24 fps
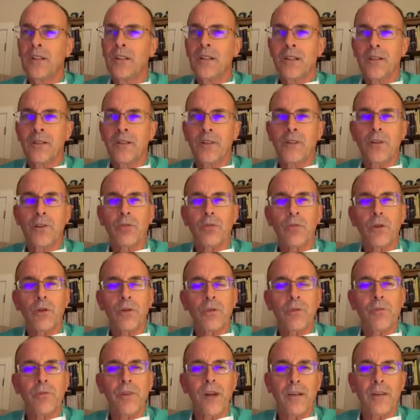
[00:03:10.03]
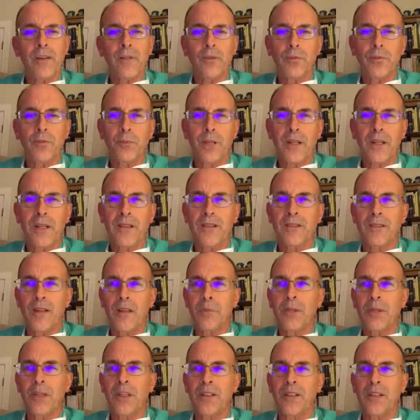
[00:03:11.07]
of the coronavirus
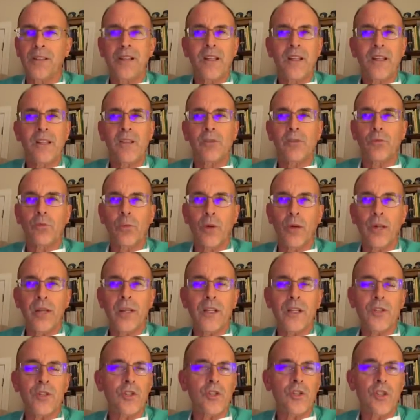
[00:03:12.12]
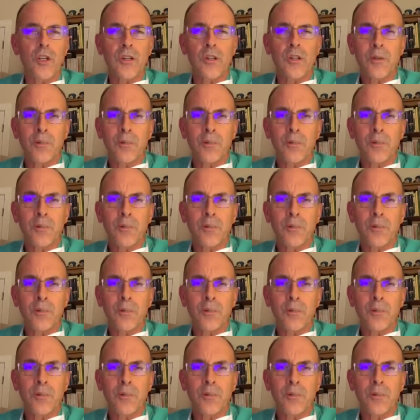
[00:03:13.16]
pandemic and then enraged